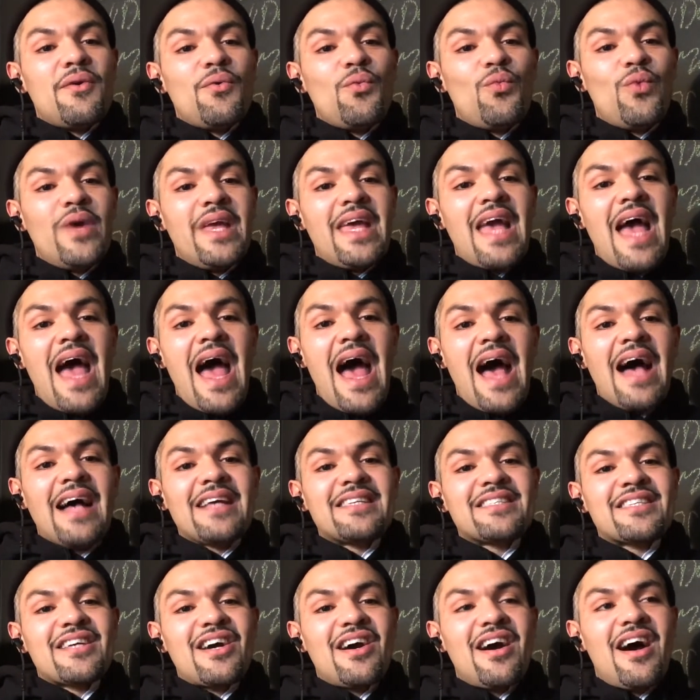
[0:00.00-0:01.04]
we
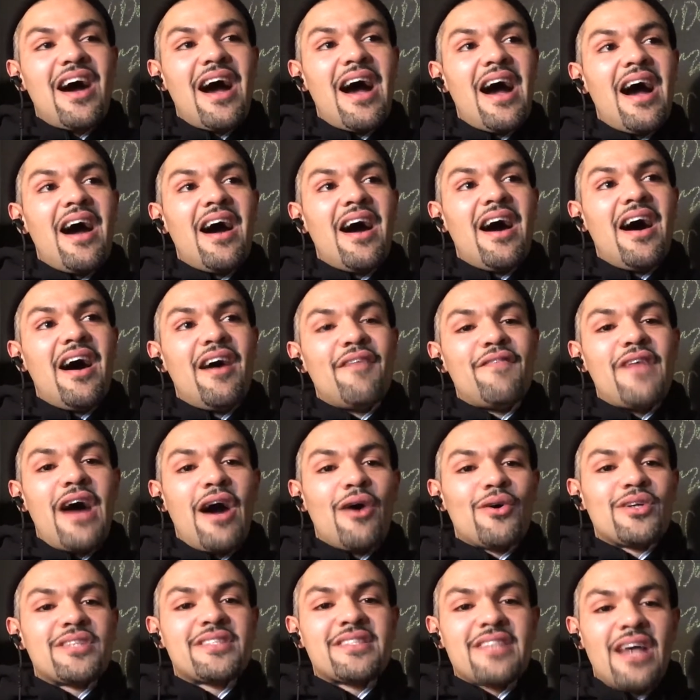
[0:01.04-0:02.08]
ask of
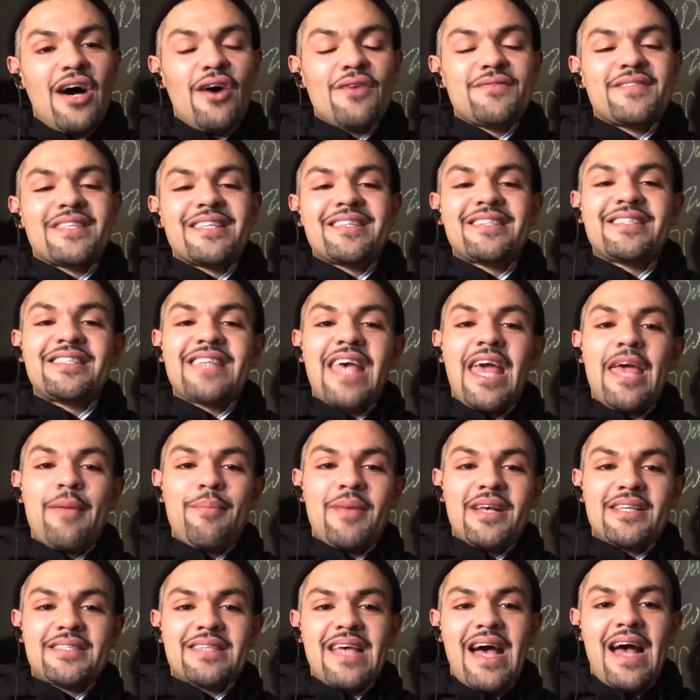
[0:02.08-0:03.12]
ourselves the same
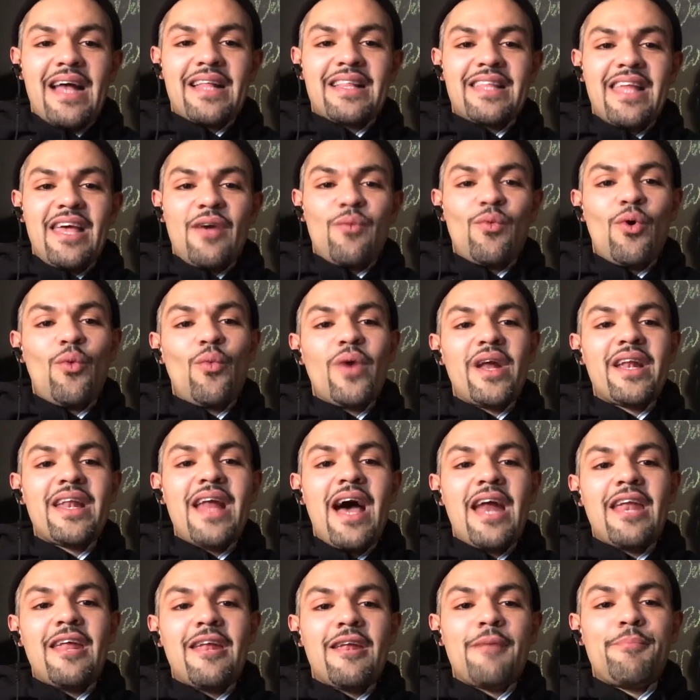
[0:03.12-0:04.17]
exact thing when we're
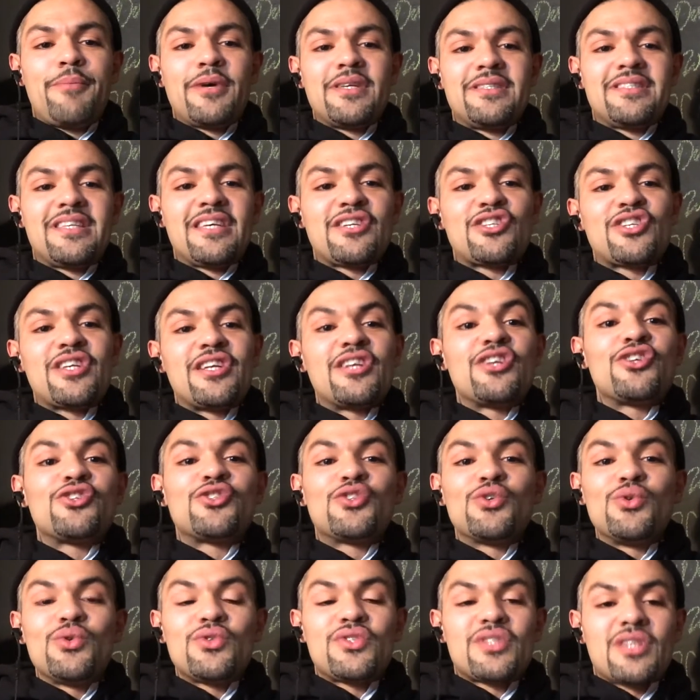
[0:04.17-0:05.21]
not in a position to
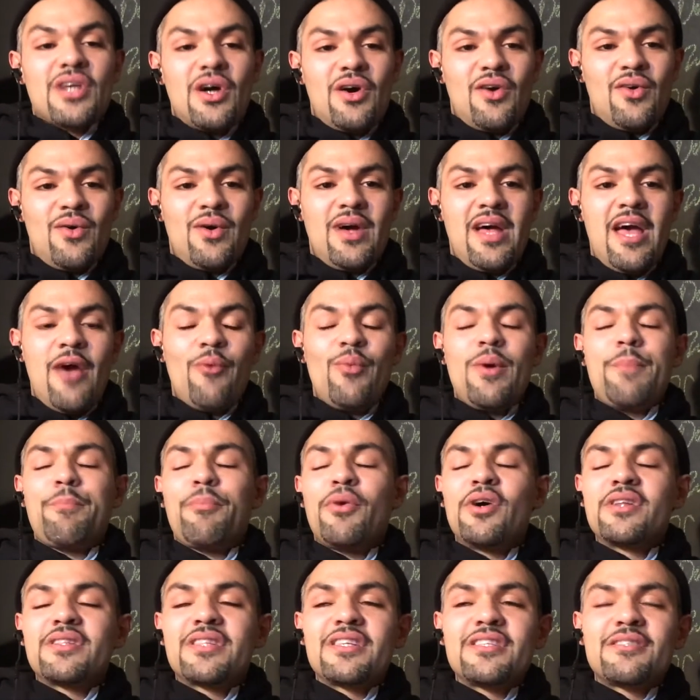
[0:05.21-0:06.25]
do so. And we
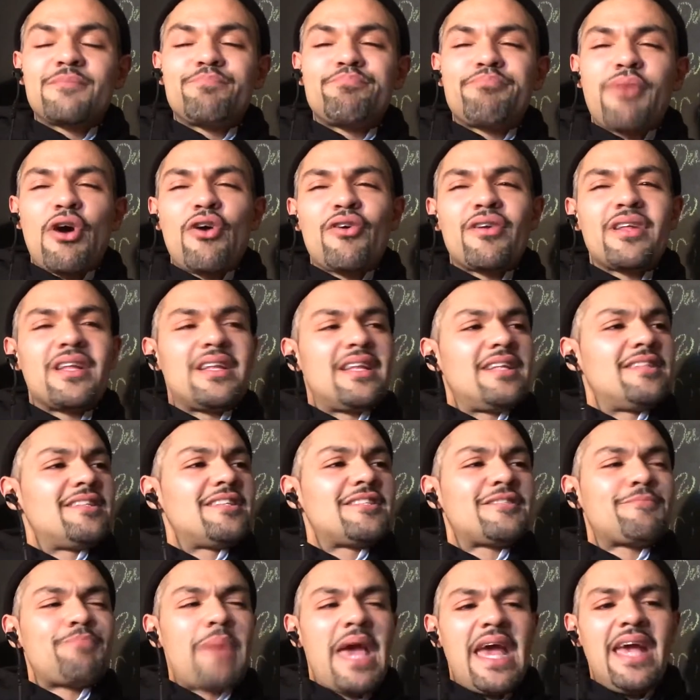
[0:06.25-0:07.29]
put this burden and
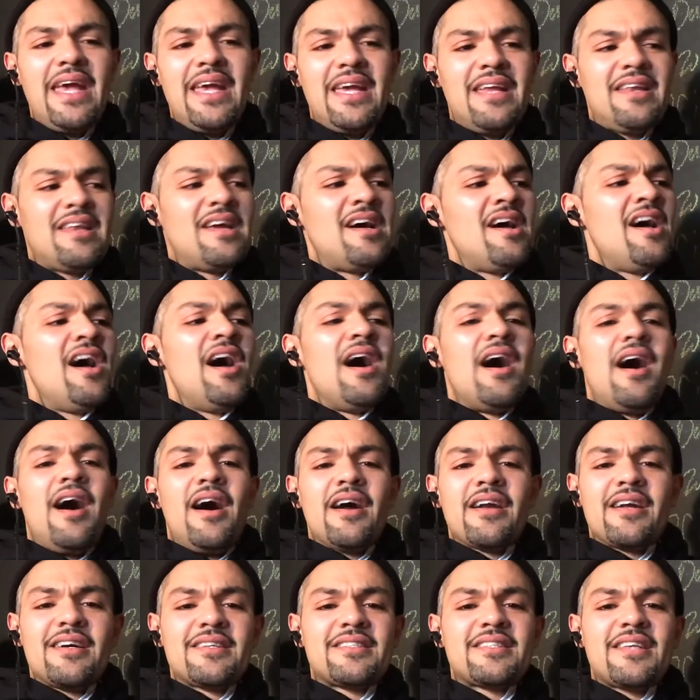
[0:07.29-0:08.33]
this pain
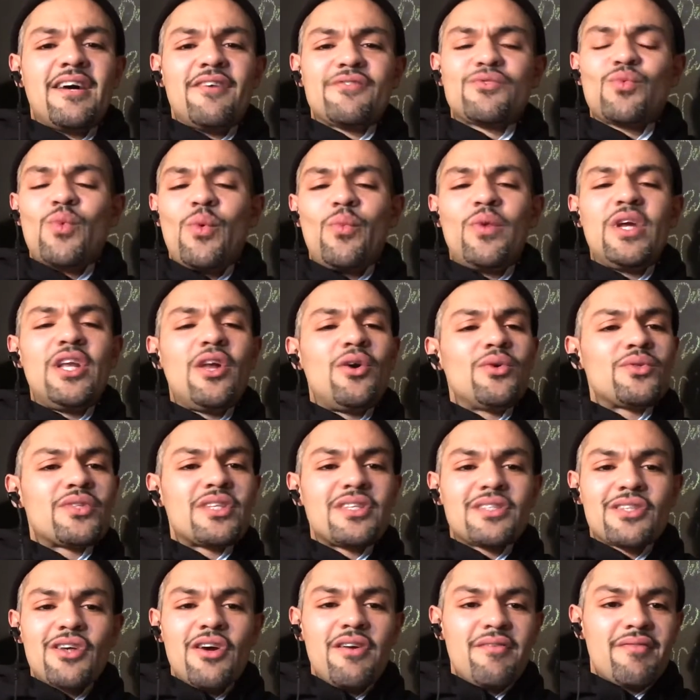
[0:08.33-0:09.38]
on ourselves when we don't
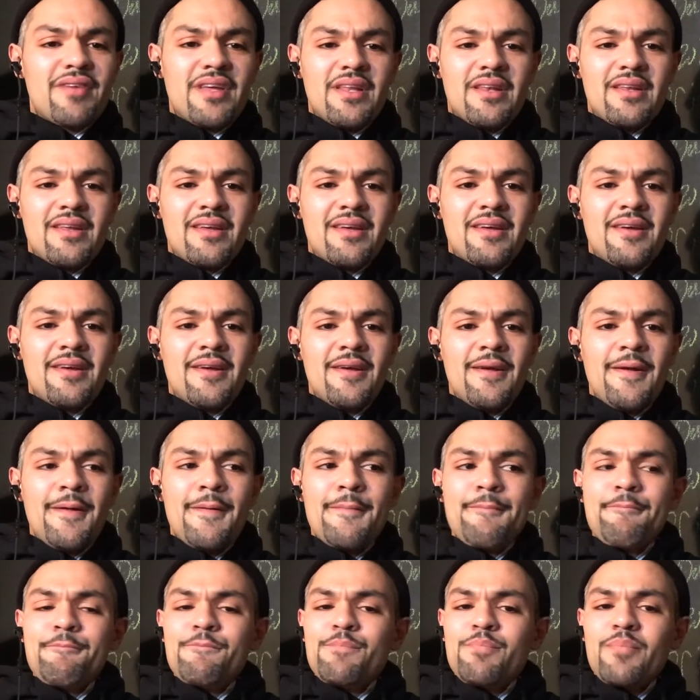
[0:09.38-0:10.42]
deserve it.
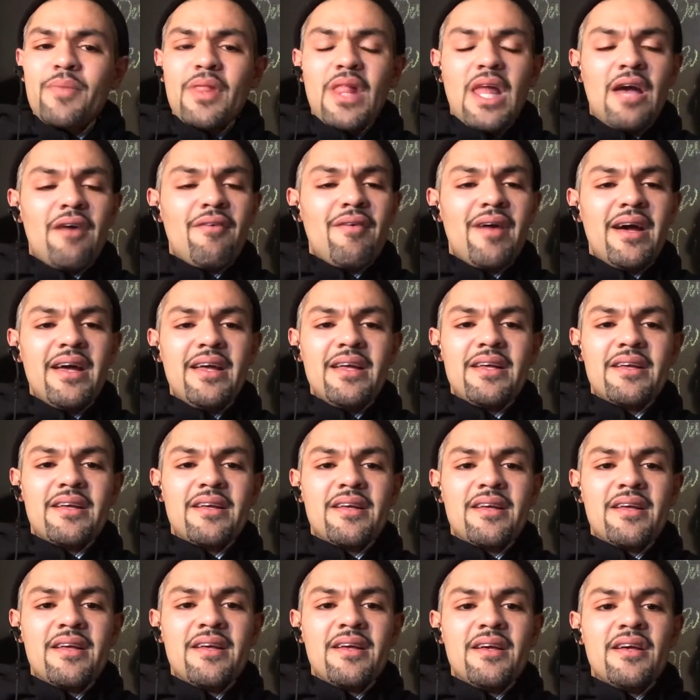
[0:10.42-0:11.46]
All right?
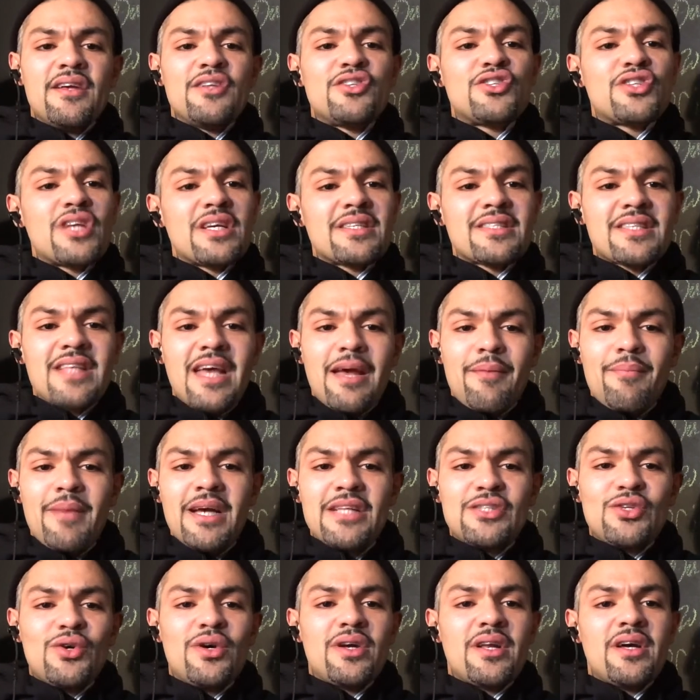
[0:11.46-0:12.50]
Just like
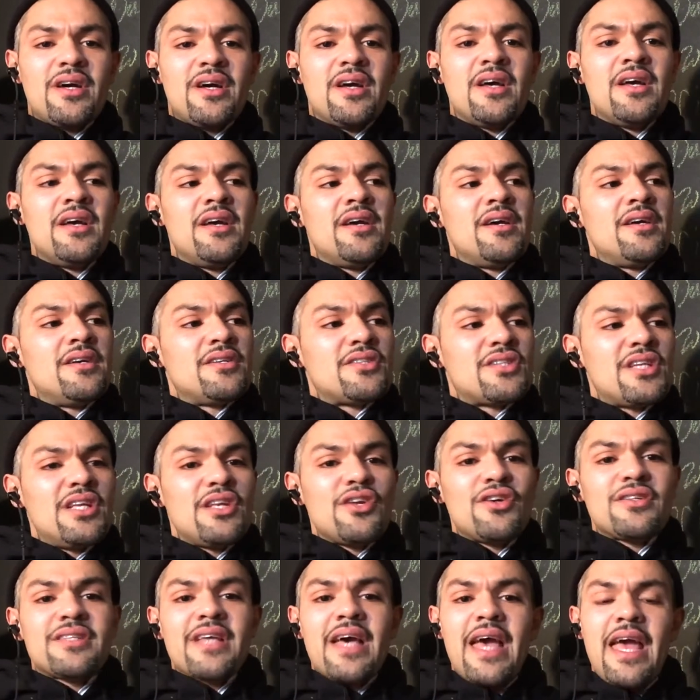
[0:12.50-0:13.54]
my daughter, she
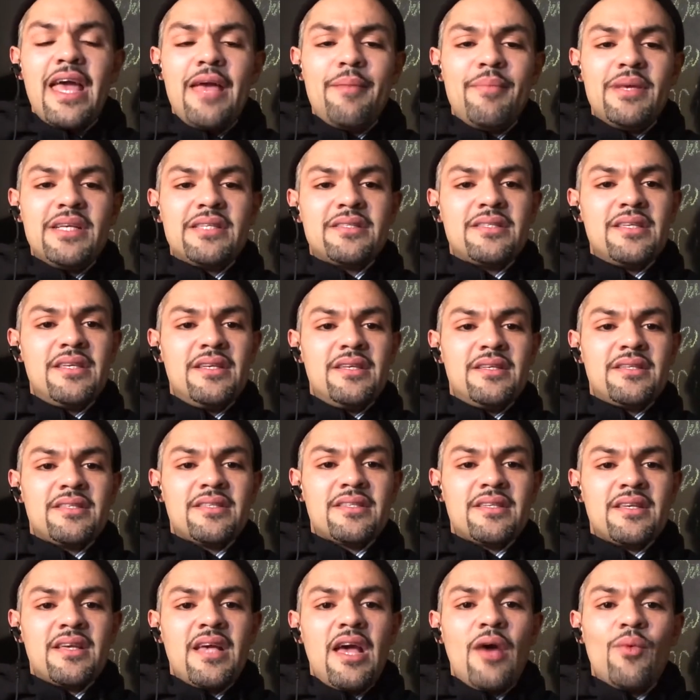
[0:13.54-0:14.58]
learned her
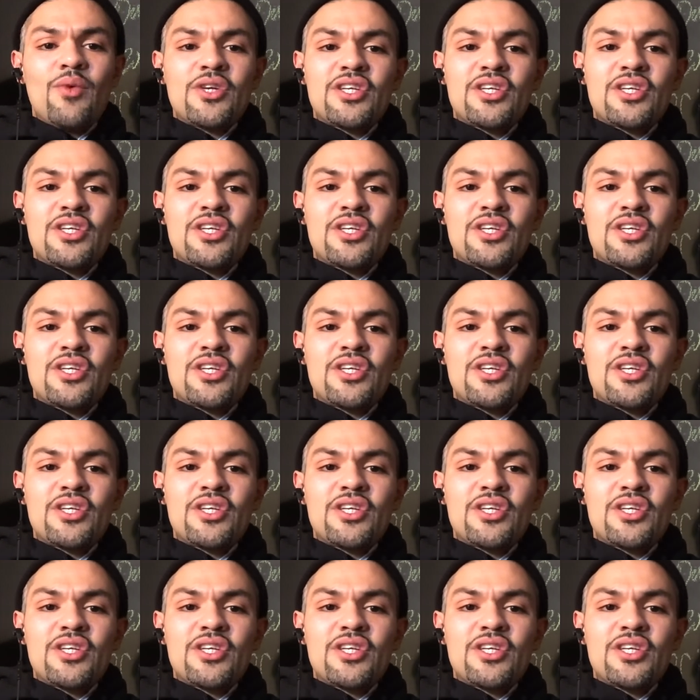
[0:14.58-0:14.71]
ABCs. And